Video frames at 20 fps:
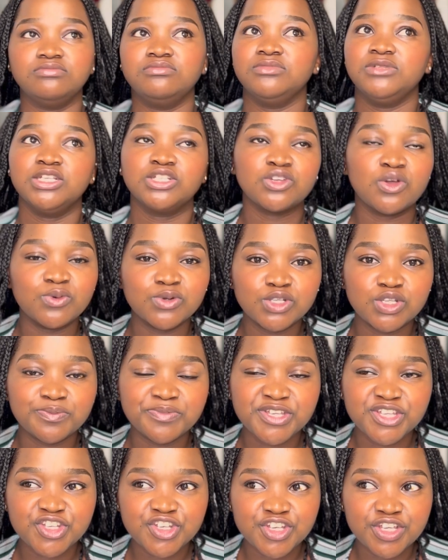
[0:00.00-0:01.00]
it's going to
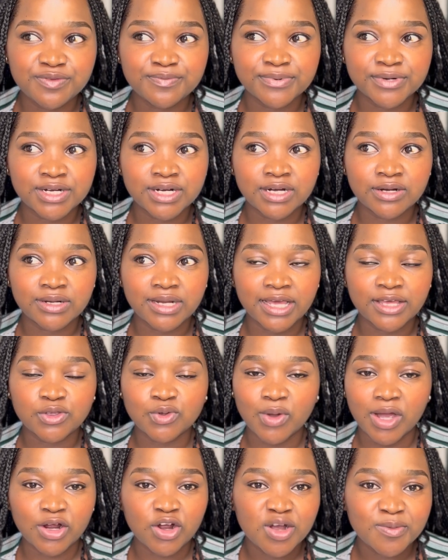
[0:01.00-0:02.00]
be cheaper, like
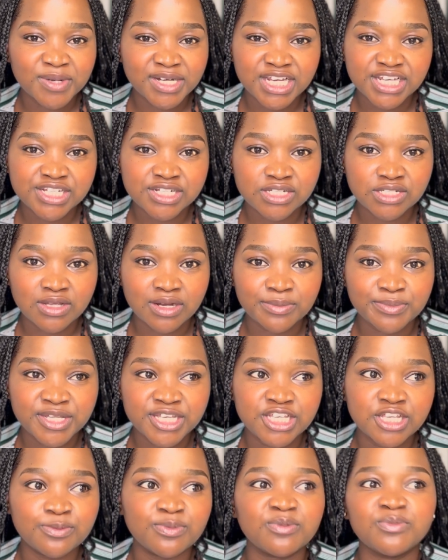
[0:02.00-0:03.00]
your accommodation is going to be
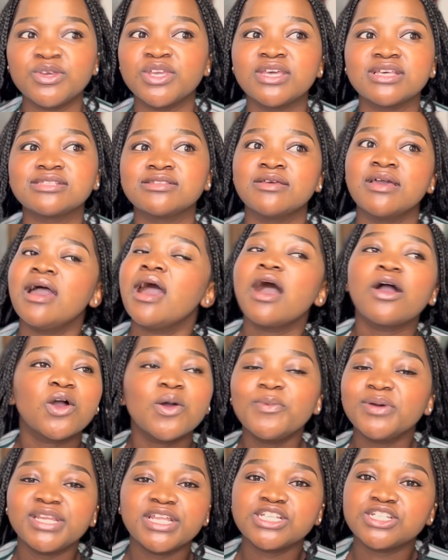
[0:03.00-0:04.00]
cheaper, because
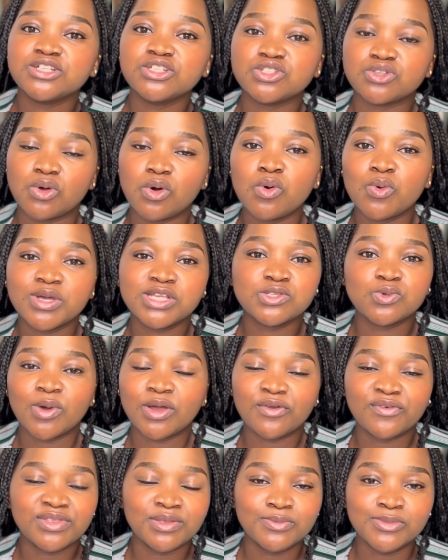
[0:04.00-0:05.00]
accommodation is always
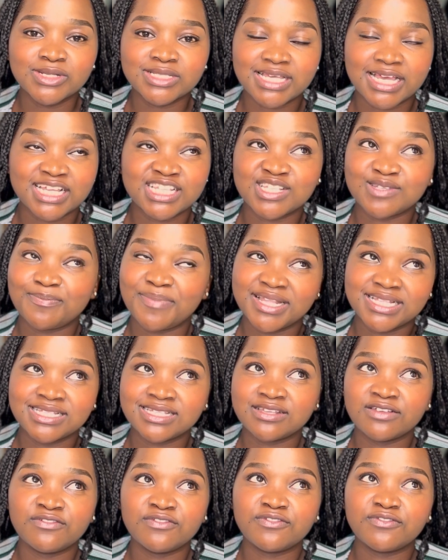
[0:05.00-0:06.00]
one of the most
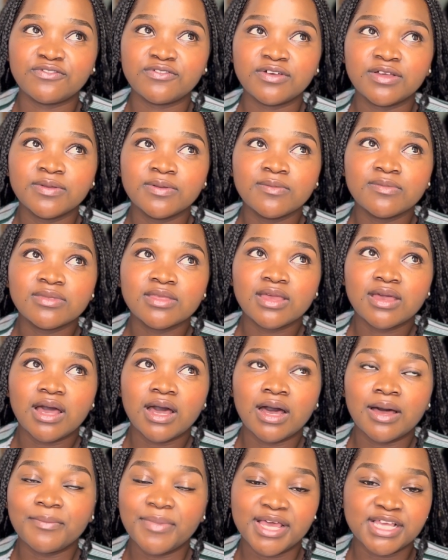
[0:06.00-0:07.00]
expensive
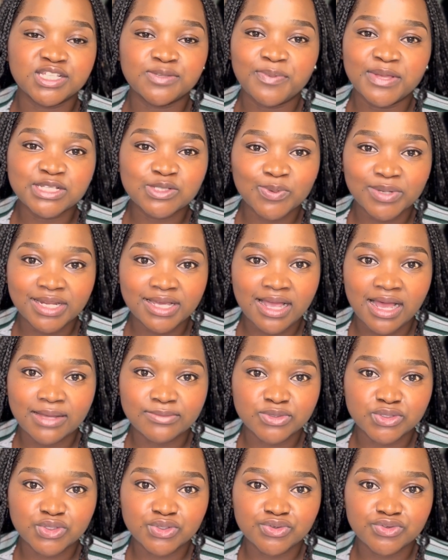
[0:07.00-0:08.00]
expense when it
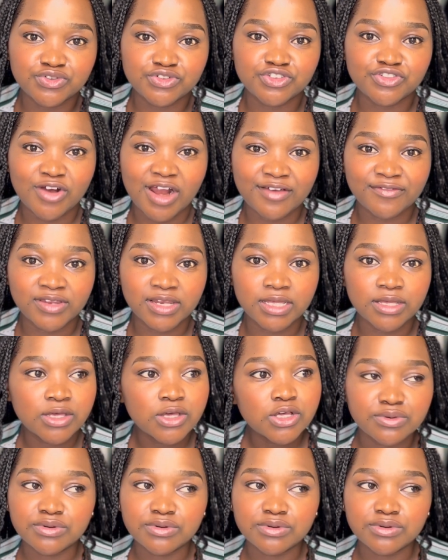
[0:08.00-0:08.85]
comes to traveling.